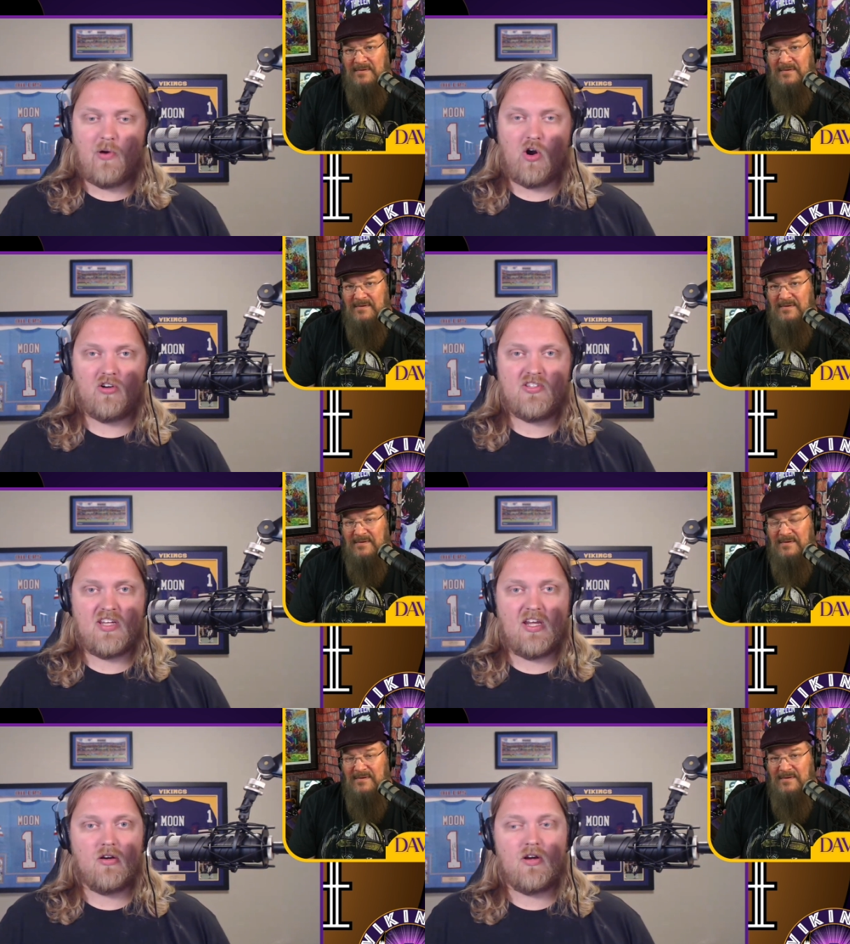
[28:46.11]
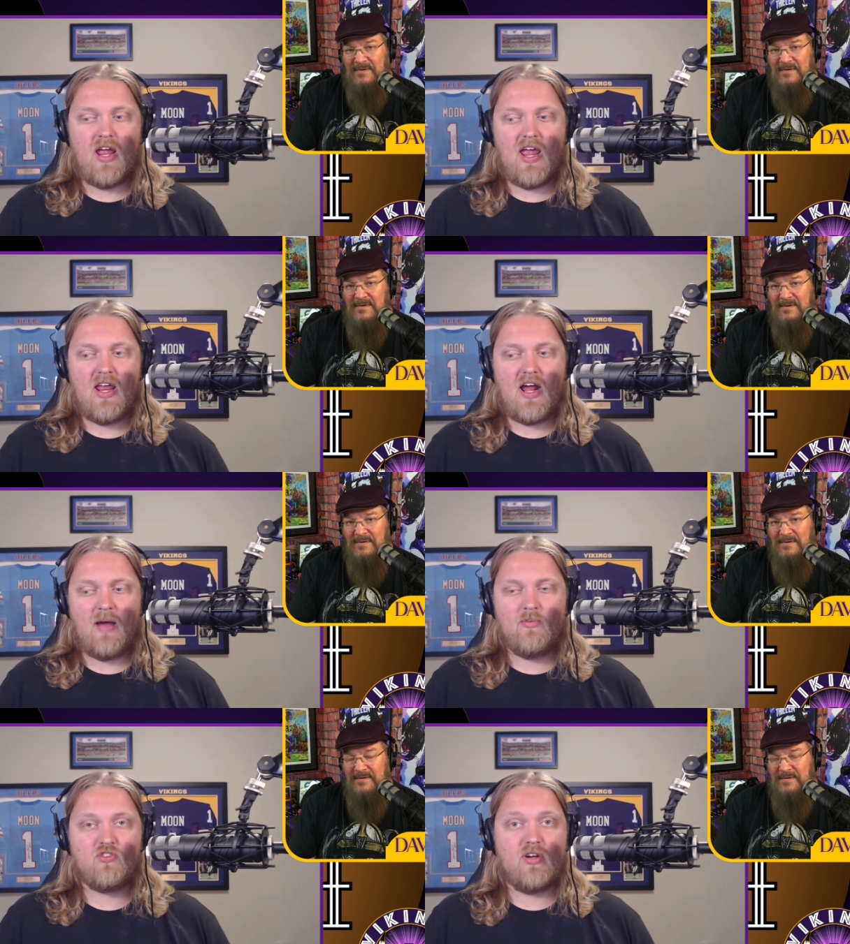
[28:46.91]
Speaker 1: parts here, and
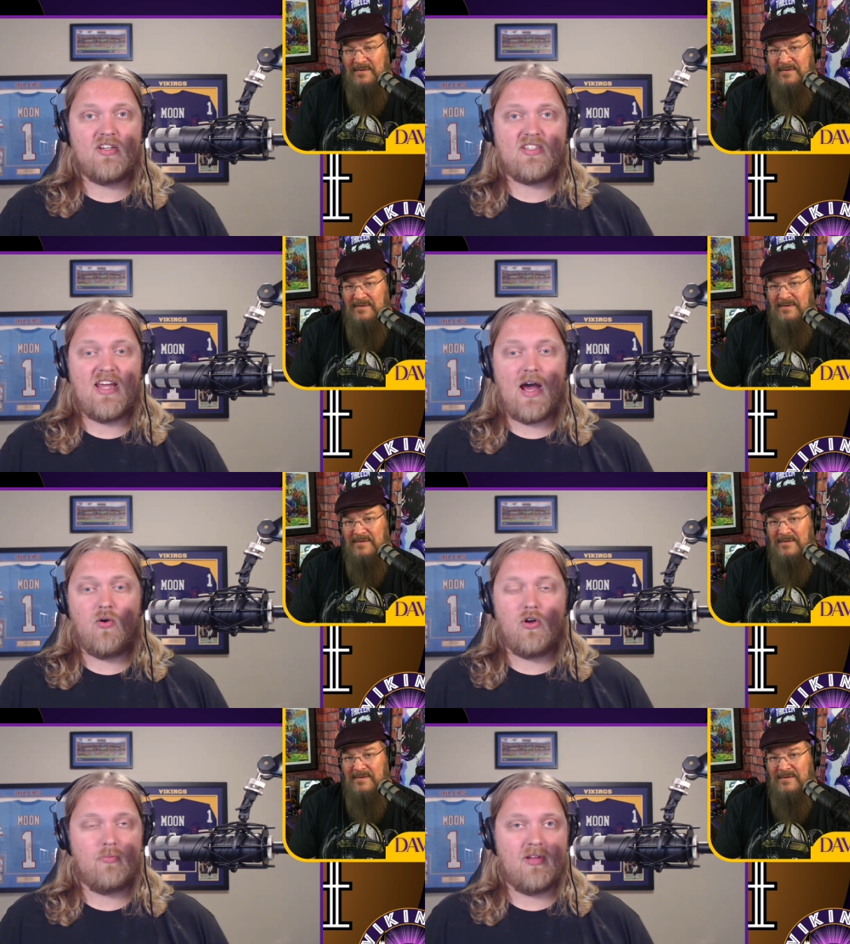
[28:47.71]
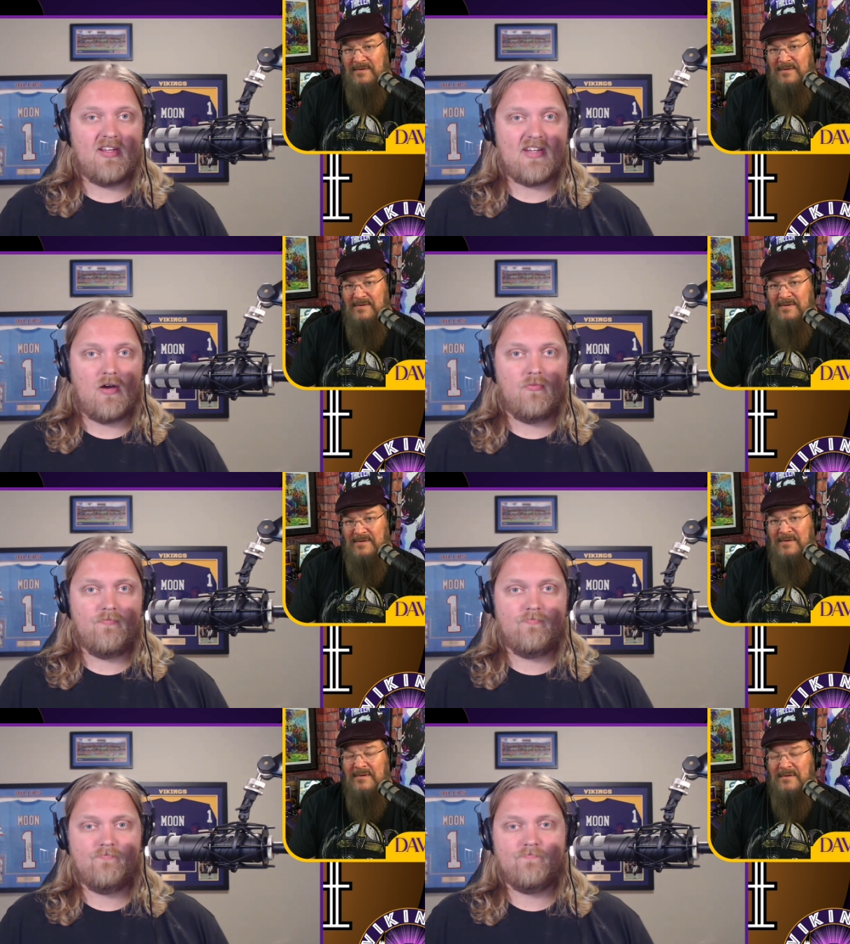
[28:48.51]
I'm intrigued to see how it all plays out.
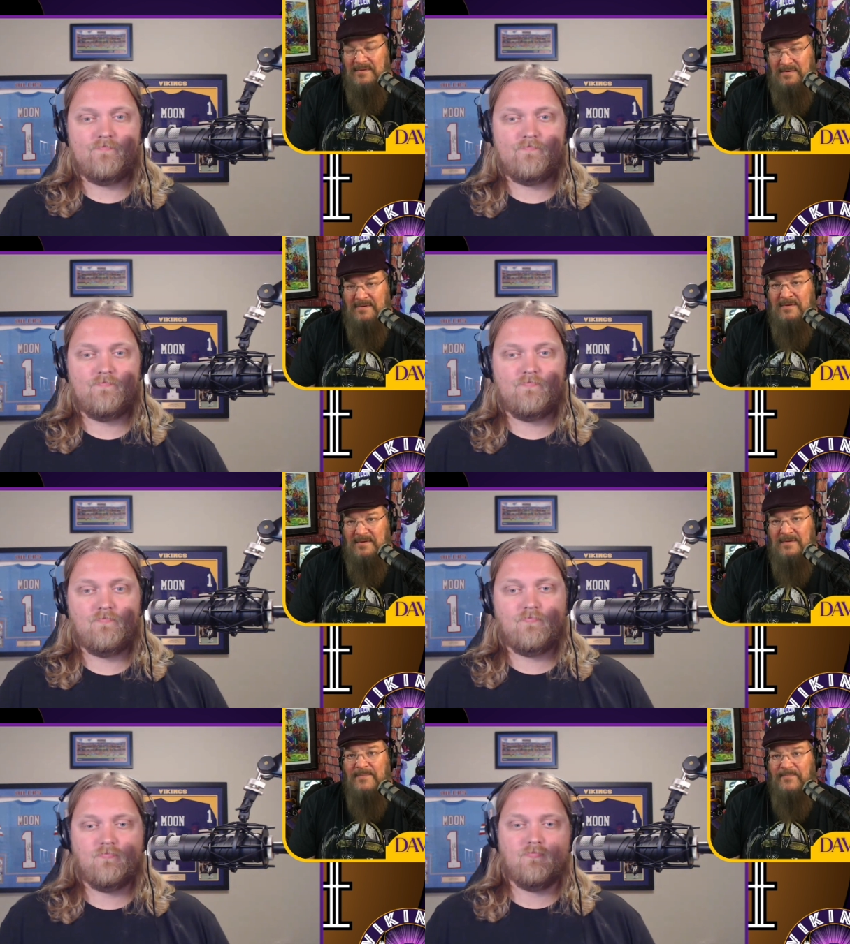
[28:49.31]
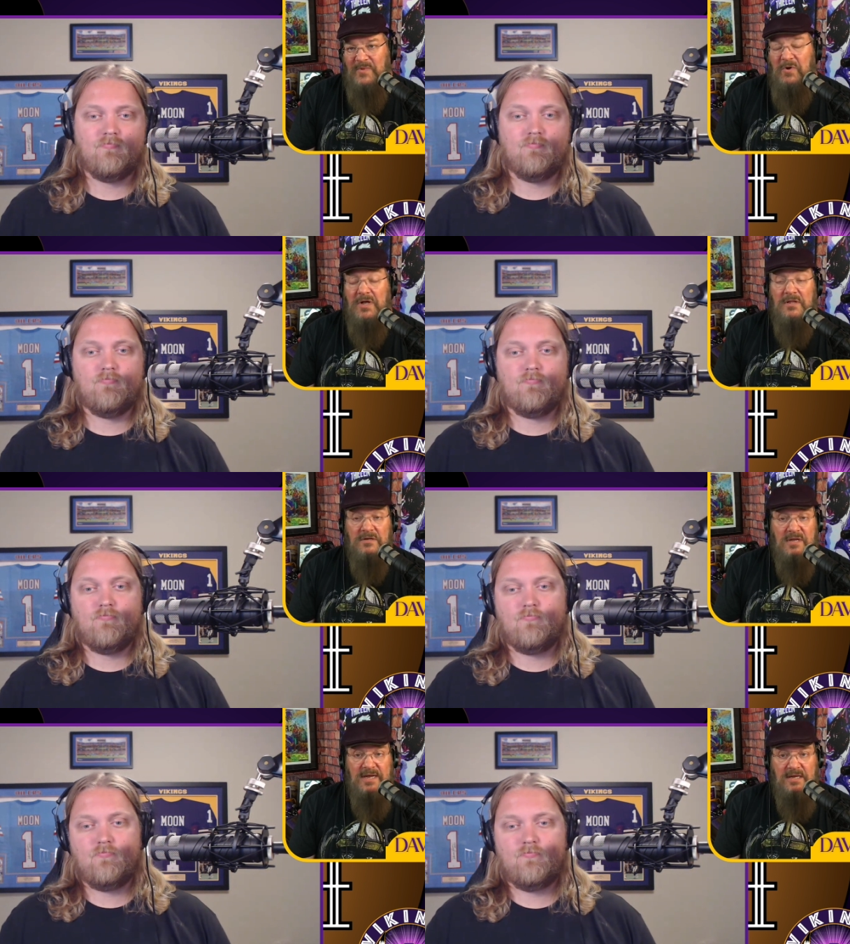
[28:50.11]
Speaker 2: Well, it
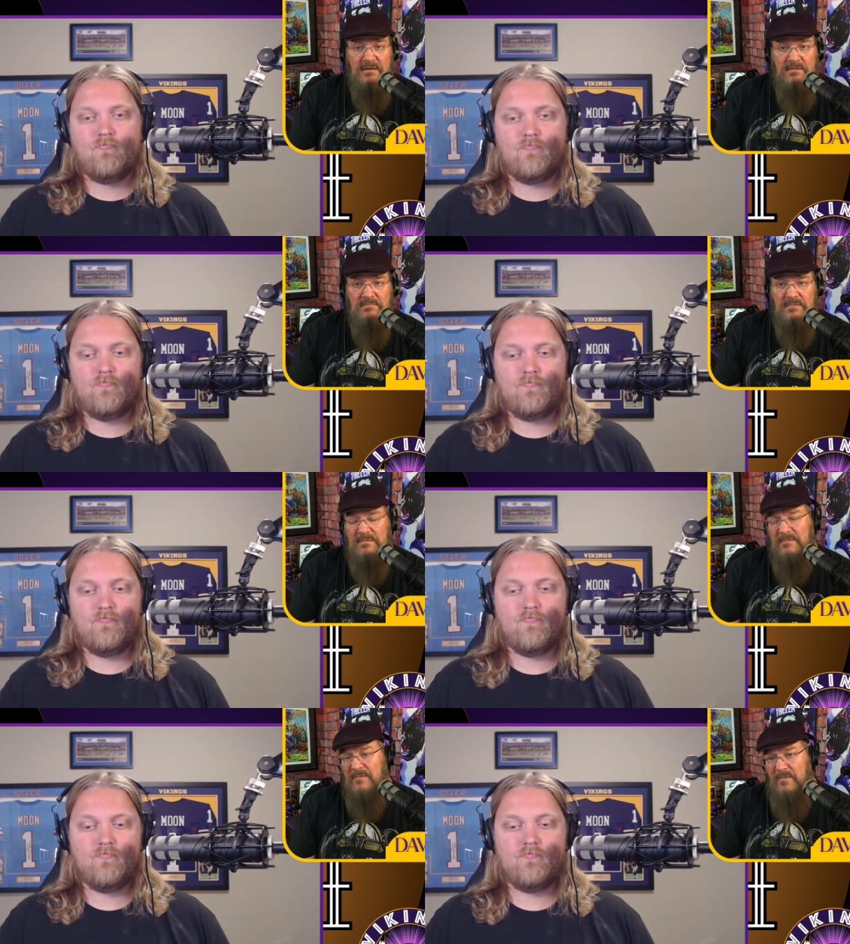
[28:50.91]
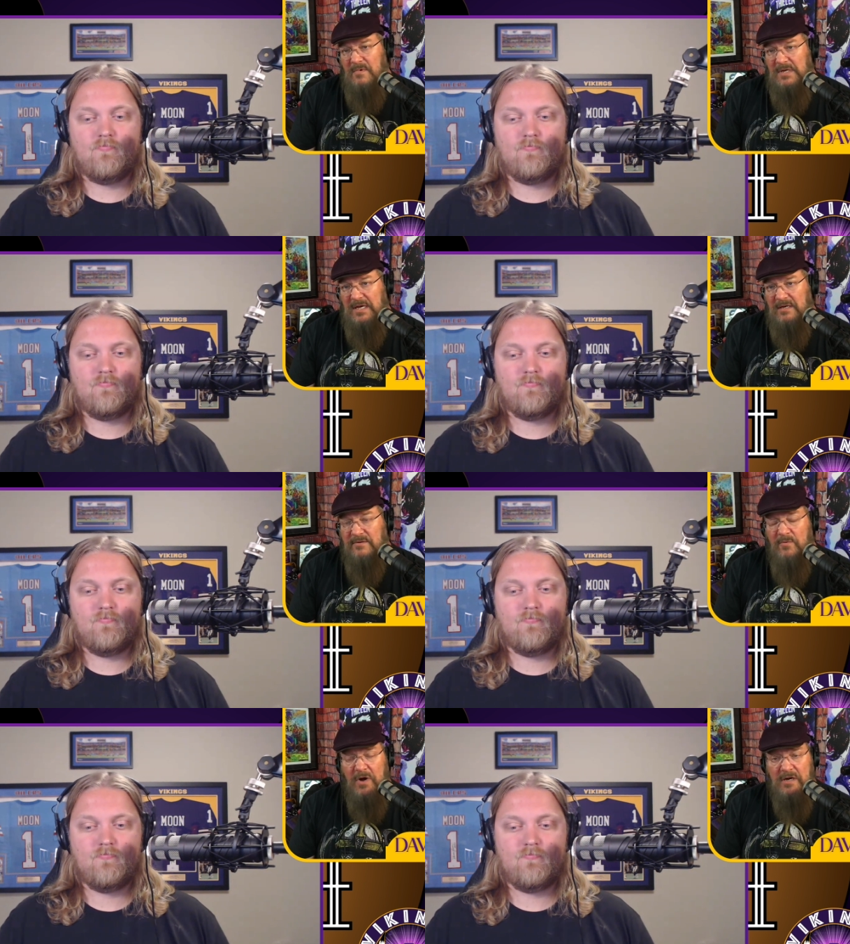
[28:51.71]
looked like uh,
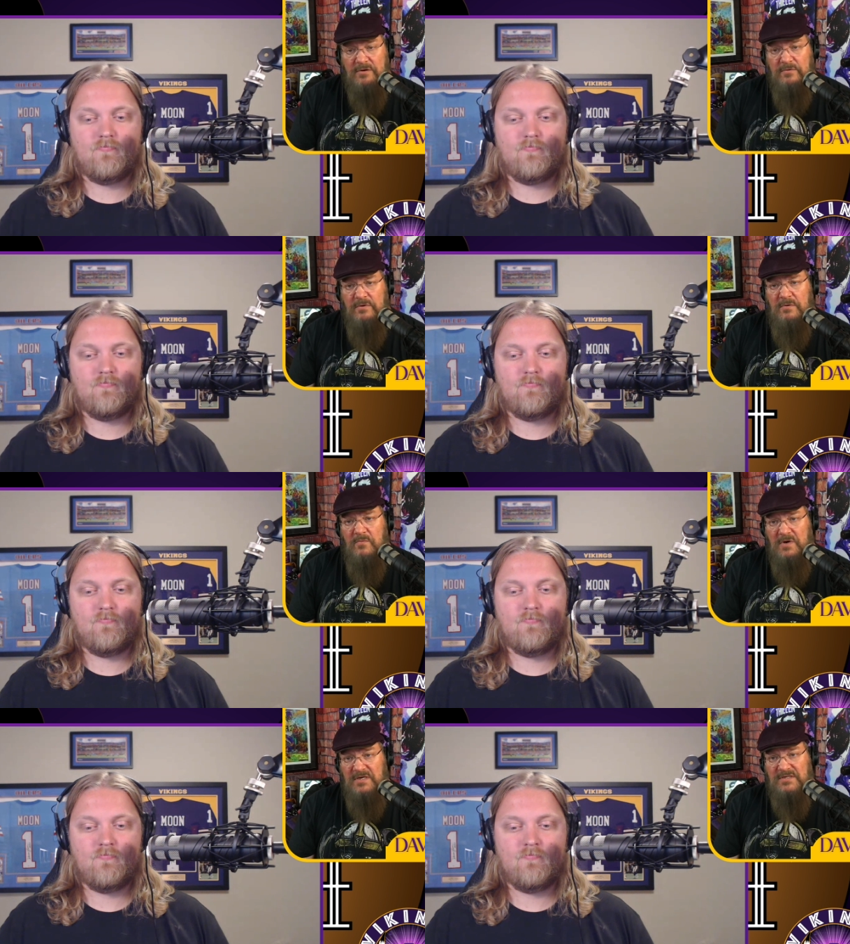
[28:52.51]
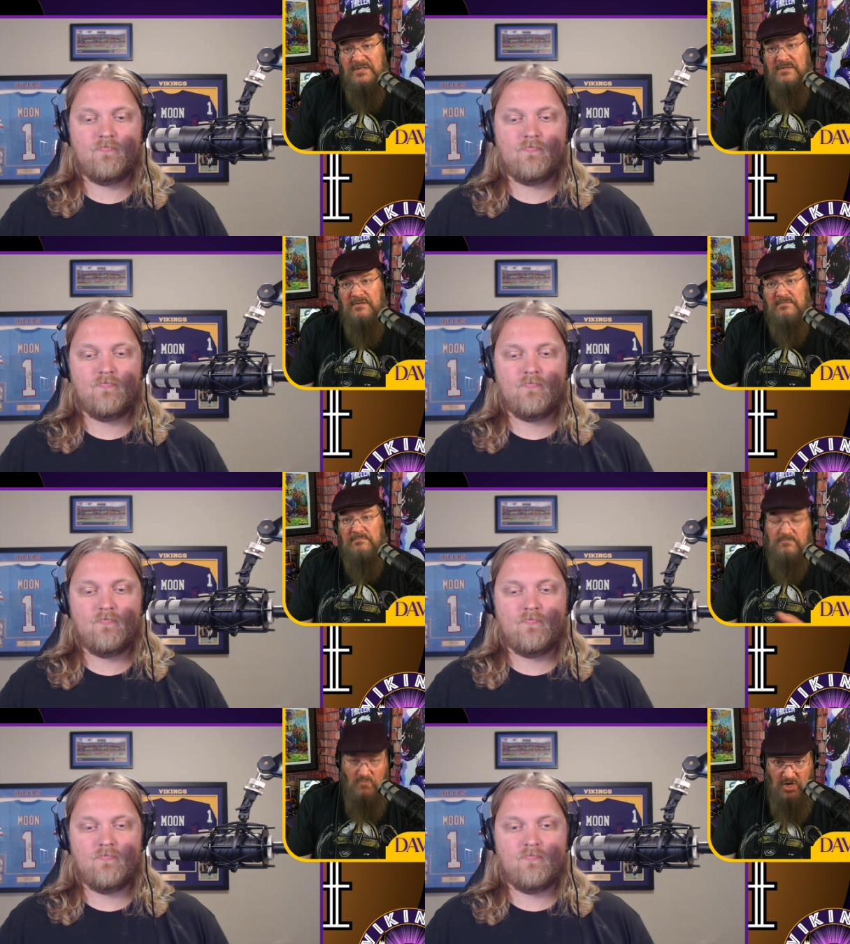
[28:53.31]
Nwangwu was
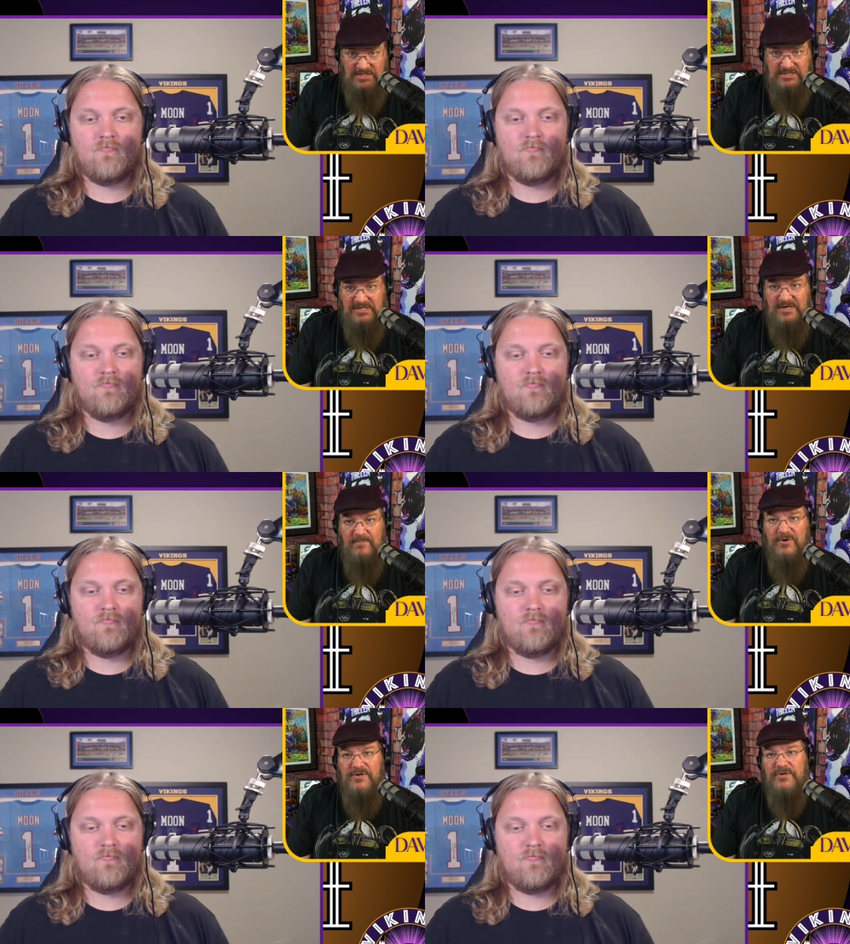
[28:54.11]
was the number